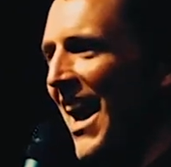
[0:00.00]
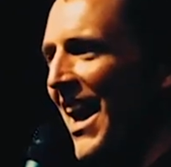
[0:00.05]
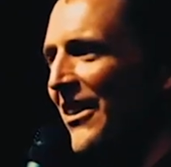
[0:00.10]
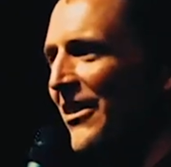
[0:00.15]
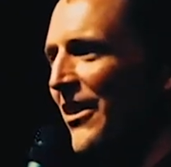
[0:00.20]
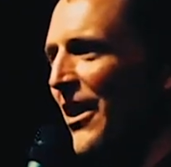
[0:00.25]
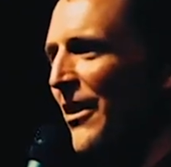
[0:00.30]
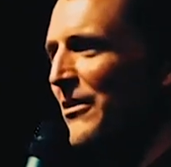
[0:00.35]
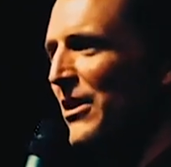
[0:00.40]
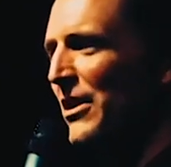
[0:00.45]
I
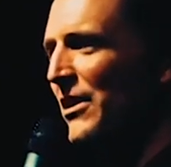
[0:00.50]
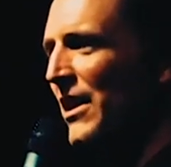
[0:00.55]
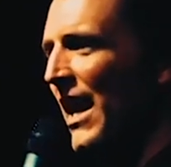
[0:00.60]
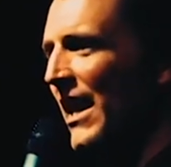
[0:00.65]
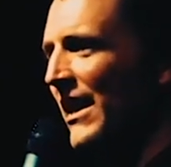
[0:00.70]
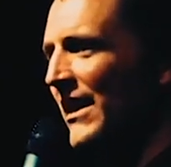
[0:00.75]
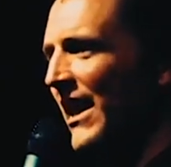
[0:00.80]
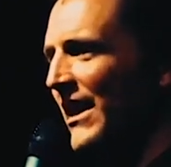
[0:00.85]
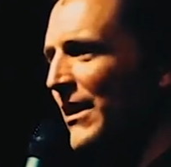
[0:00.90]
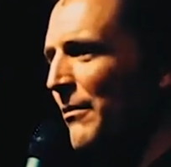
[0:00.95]
love the
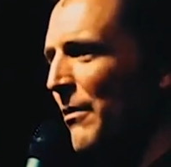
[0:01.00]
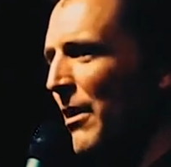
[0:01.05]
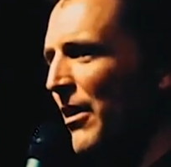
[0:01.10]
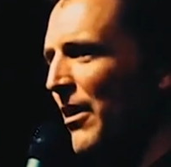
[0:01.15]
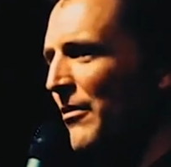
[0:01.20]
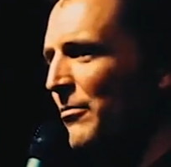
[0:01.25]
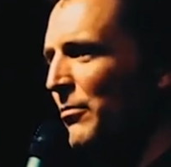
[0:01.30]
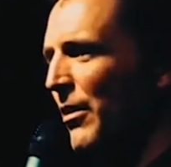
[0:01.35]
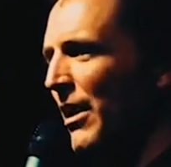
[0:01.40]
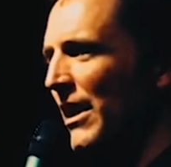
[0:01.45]
United Kingdom. I
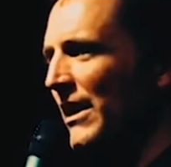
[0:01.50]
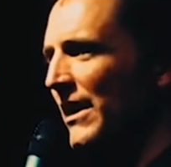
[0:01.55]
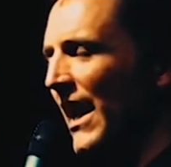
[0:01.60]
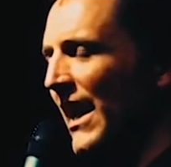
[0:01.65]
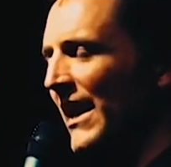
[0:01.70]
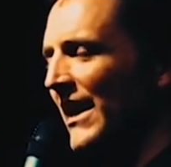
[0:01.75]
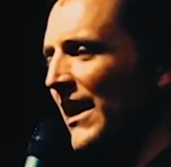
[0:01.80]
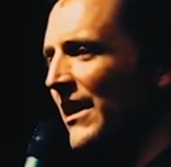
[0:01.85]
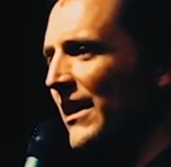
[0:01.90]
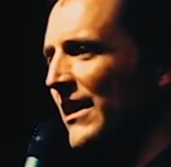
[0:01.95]
love Britain.
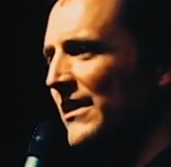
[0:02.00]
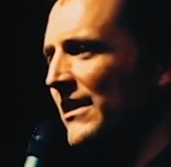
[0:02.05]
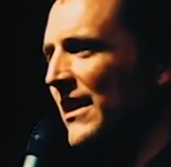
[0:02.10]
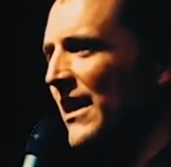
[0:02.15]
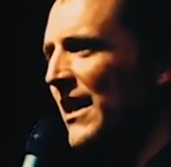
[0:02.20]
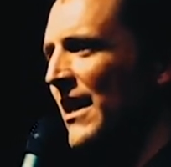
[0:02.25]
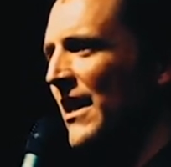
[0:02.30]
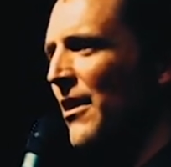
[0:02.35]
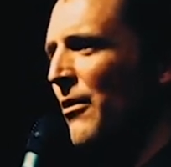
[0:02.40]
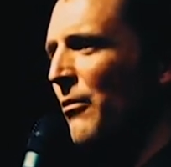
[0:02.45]
I
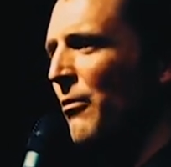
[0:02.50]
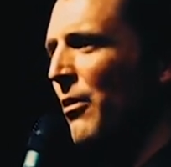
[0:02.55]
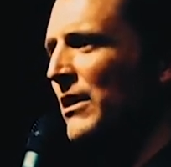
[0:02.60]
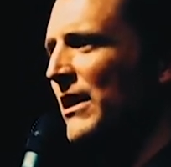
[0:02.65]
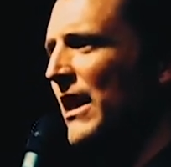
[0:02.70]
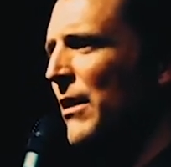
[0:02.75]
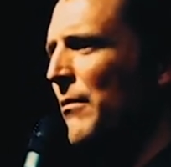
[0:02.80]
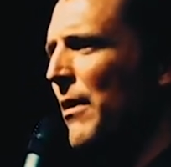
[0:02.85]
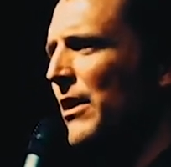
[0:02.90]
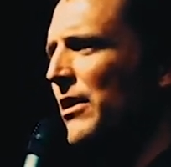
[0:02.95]
because one
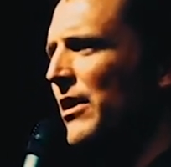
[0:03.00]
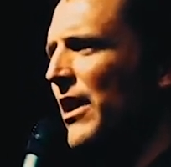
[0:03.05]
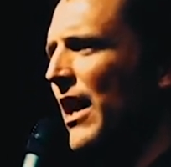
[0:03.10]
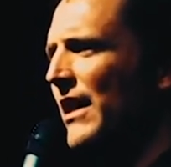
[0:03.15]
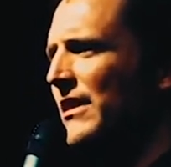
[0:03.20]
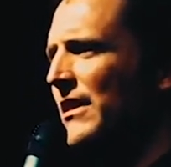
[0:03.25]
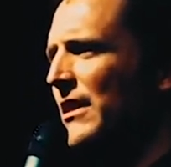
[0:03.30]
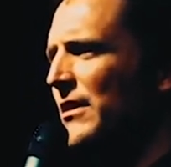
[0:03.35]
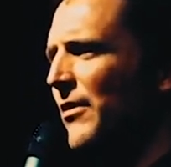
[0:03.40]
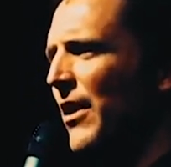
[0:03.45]
thing about you
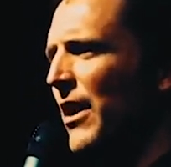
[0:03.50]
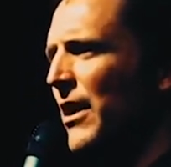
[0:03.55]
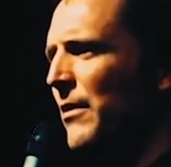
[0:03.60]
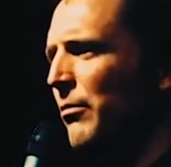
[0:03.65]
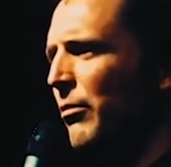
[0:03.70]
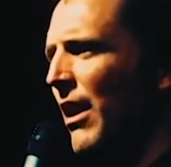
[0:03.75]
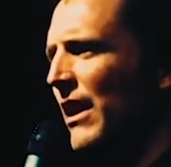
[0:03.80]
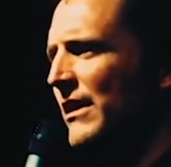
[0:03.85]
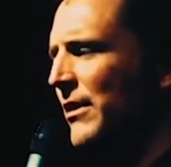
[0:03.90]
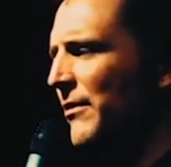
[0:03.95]
guys that's very
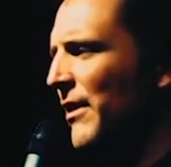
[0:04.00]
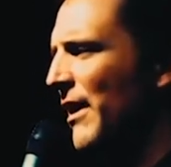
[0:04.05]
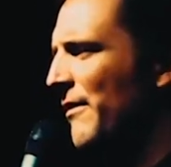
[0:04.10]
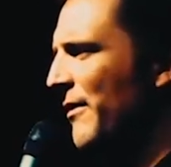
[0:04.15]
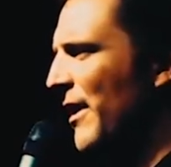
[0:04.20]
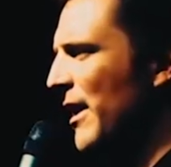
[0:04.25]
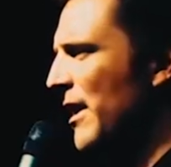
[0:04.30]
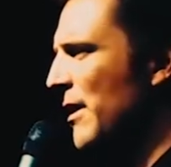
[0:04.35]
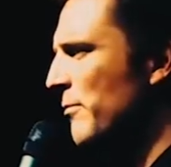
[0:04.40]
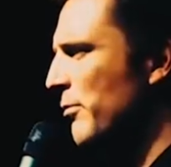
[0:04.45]
impressive. You have
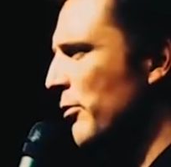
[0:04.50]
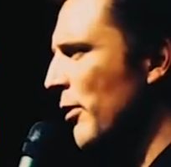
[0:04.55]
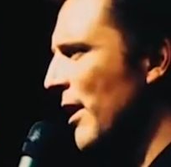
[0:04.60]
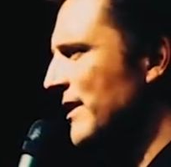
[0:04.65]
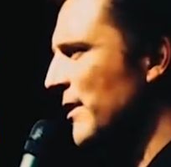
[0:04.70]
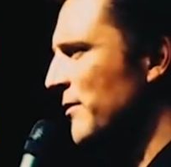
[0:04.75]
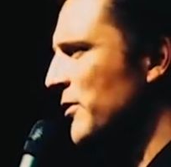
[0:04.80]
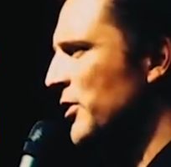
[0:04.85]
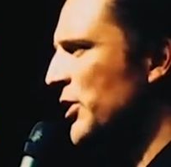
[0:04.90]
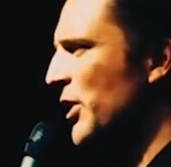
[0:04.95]
very
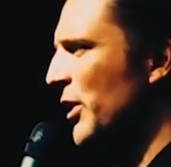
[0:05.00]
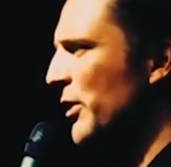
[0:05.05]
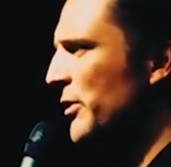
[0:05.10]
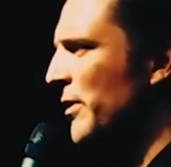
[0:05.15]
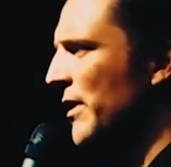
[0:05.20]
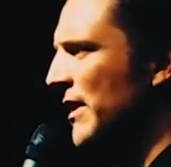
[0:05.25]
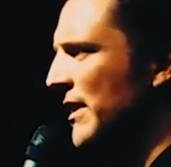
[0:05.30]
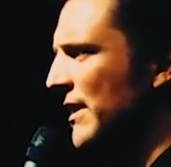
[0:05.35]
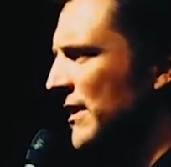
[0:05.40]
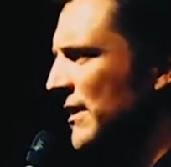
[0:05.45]
impressive
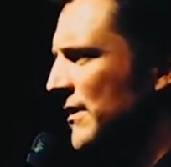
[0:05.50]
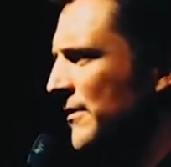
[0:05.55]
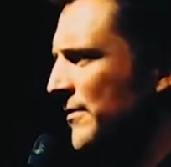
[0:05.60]
children.